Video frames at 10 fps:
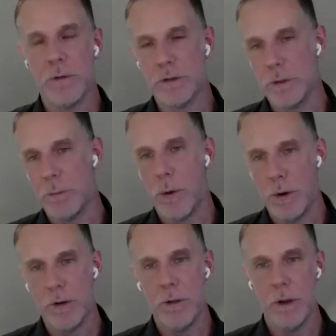
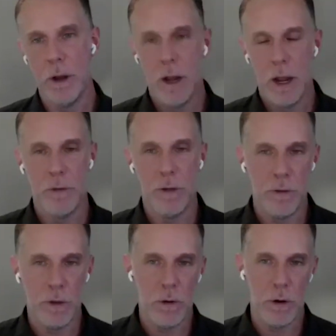support in
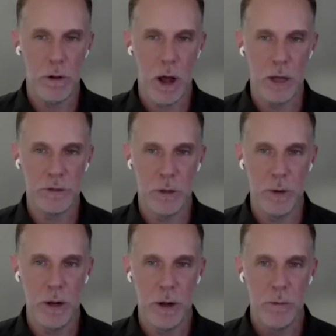the court of law. So
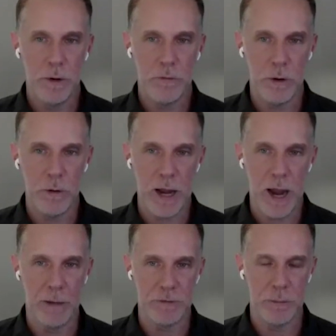we certainly
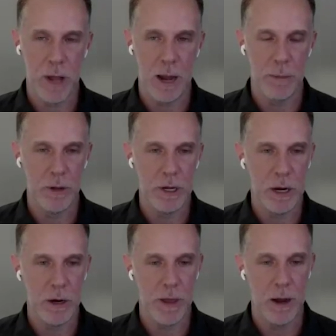have some liability
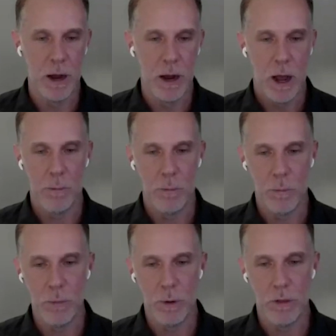here that
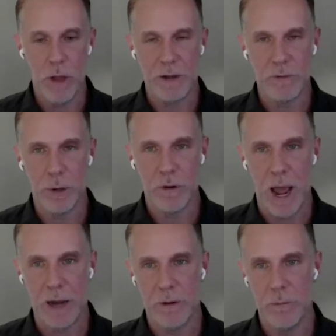we would like to
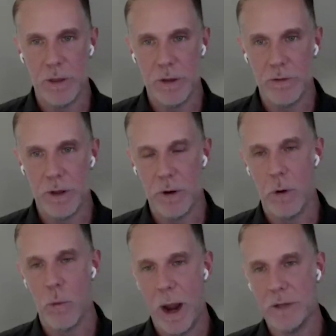protect, and we think that there
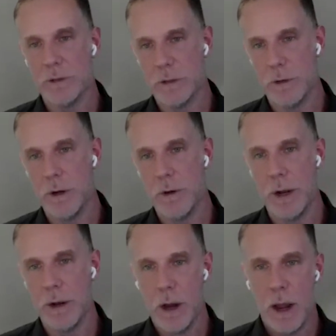are ways to do
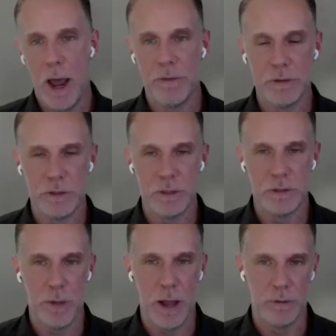it at the
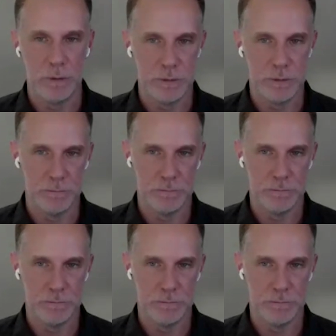system level. So.